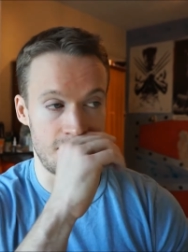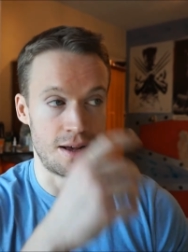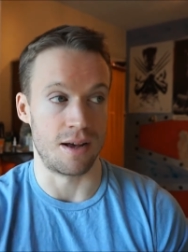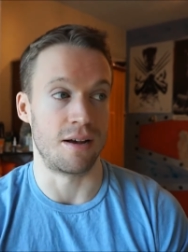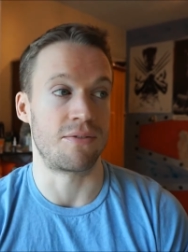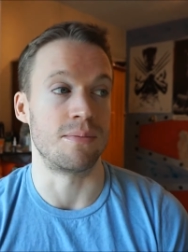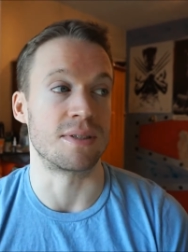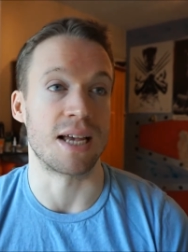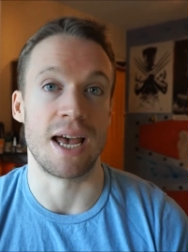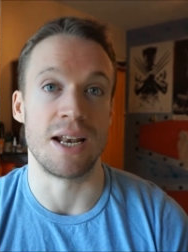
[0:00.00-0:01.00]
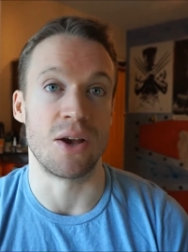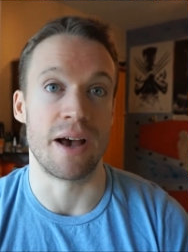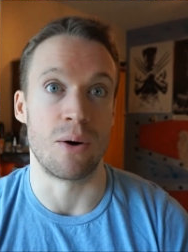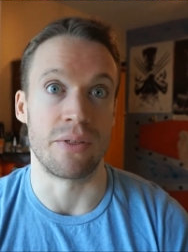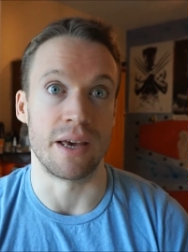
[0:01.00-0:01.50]
uh, from saying you're
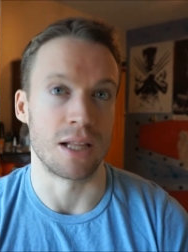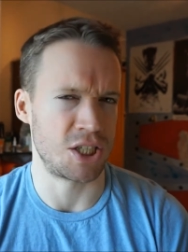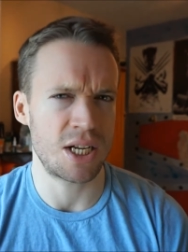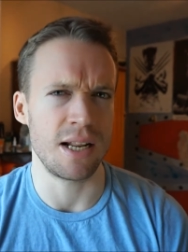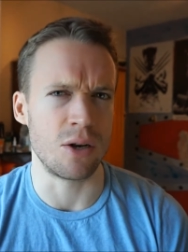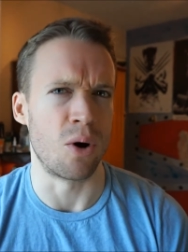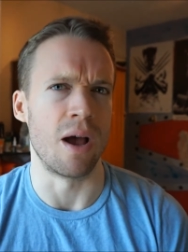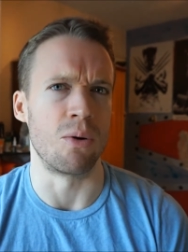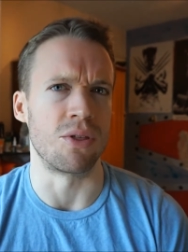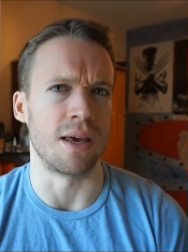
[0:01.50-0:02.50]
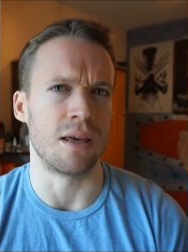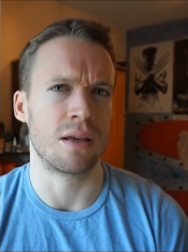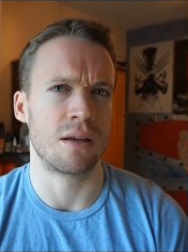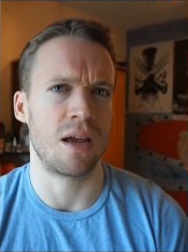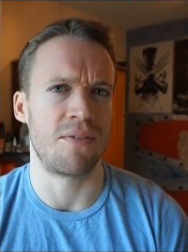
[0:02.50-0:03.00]
healthy. Like, she's clearly not healthy.
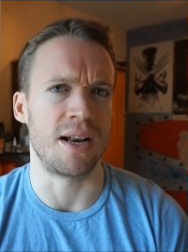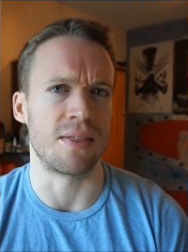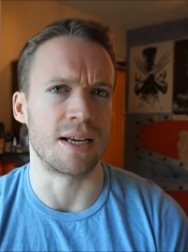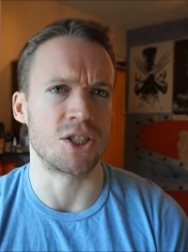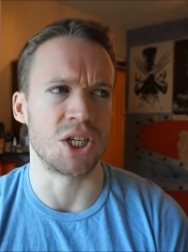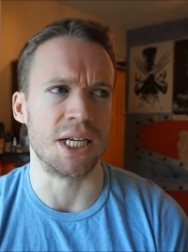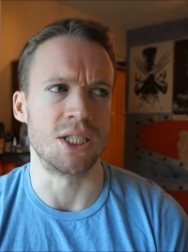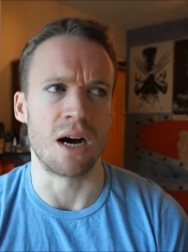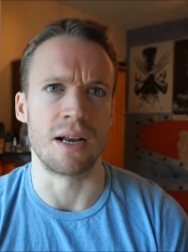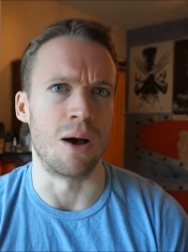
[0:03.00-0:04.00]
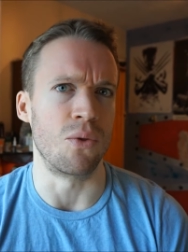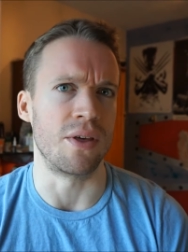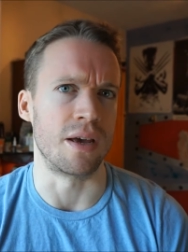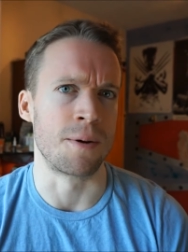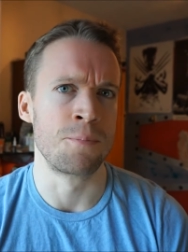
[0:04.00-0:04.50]
If anything, she is
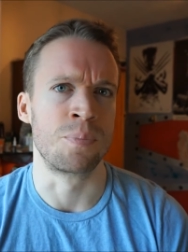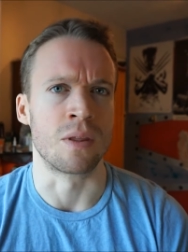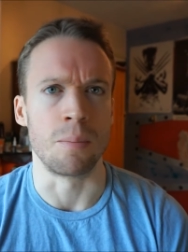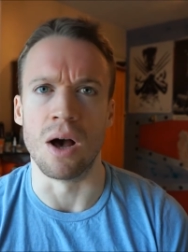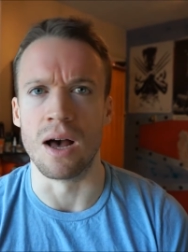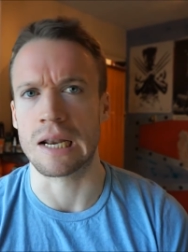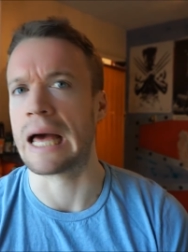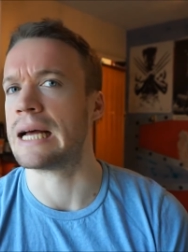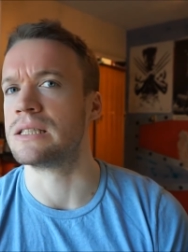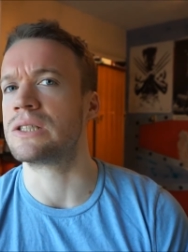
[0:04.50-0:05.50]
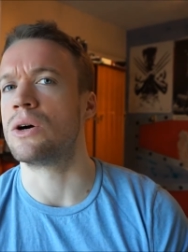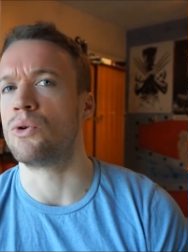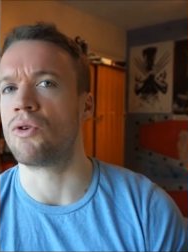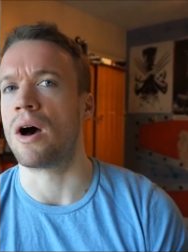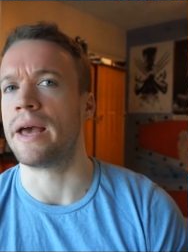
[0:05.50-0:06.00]
unhealthy, but her glands are
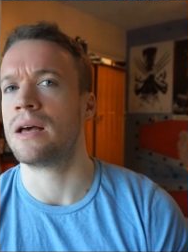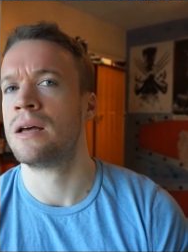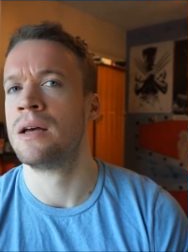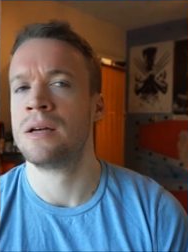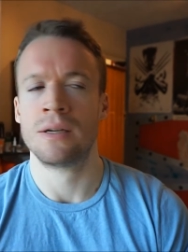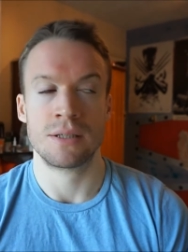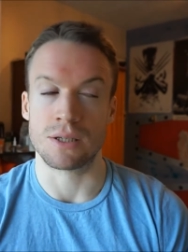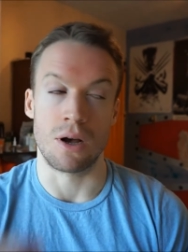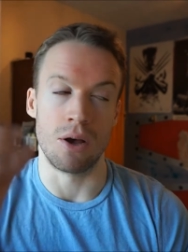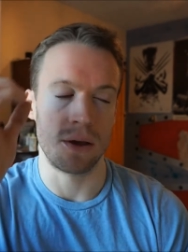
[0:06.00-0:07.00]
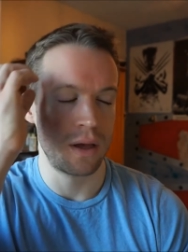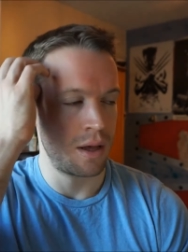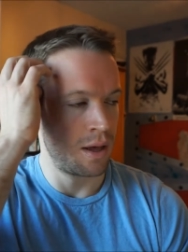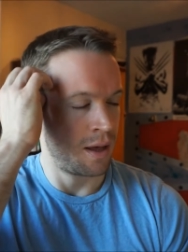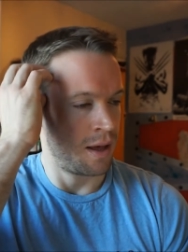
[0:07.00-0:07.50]
all right. So
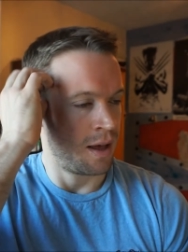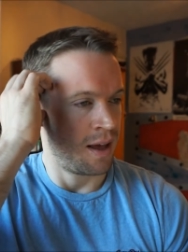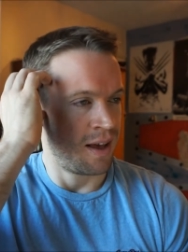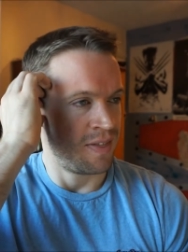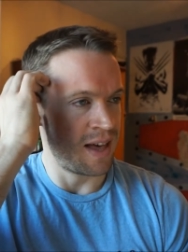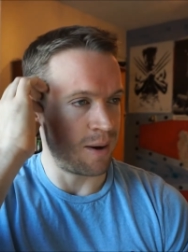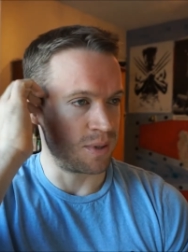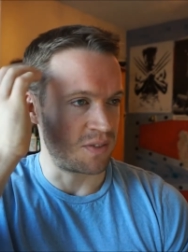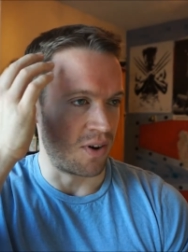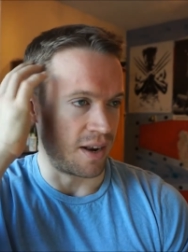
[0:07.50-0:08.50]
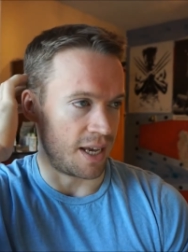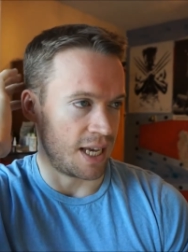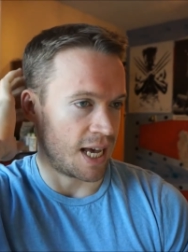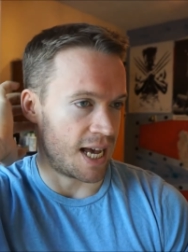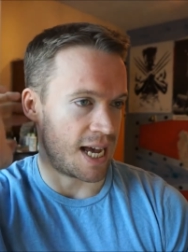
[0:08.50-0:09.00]
that was
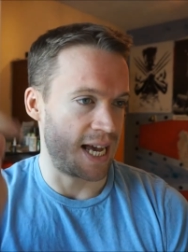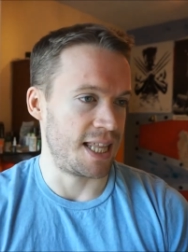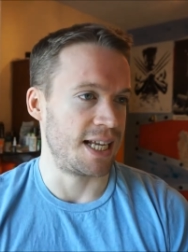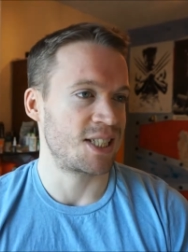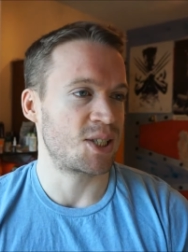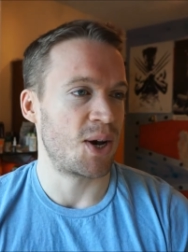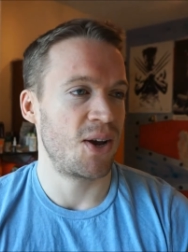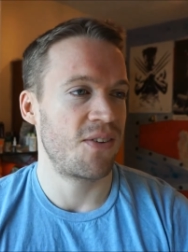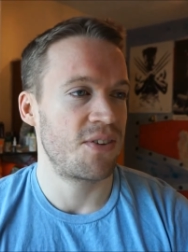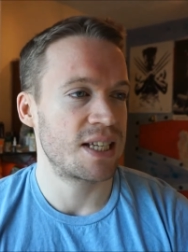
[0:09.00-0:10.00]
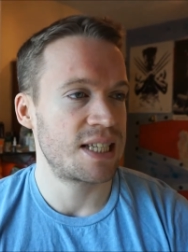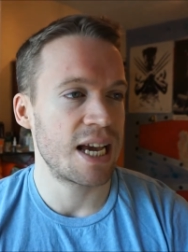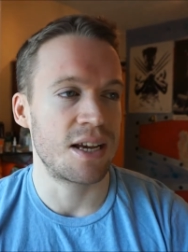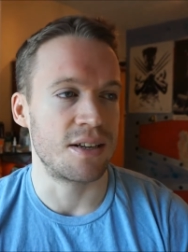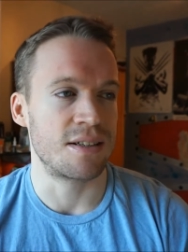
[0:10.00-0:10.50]
funny. And then so for the
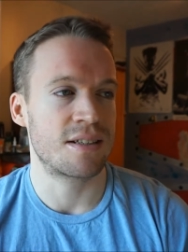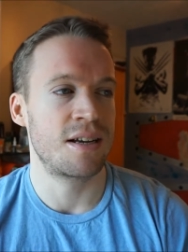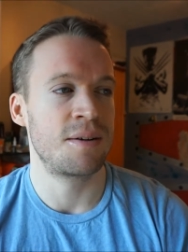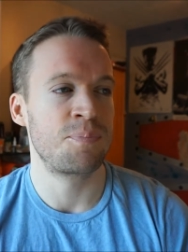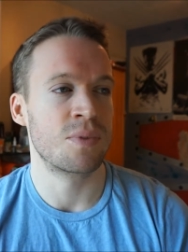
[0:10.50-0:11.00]
second